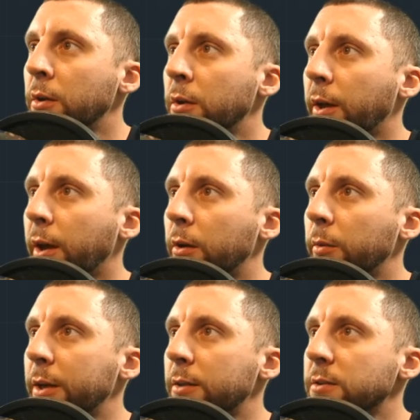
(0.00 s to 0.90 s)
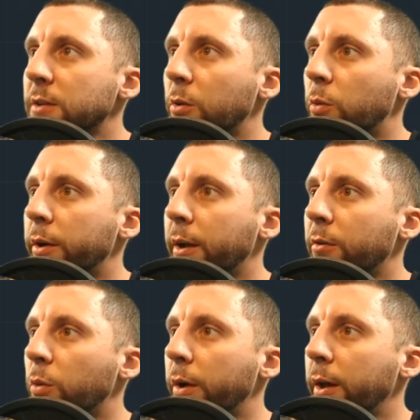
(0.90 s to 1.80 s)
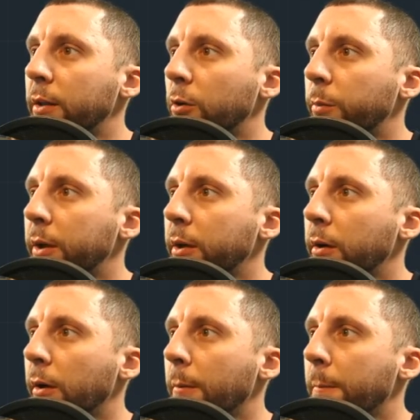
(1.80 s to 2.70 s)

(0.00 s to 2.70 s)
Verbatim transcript: Now, let me get this other one out of the way a little bit here.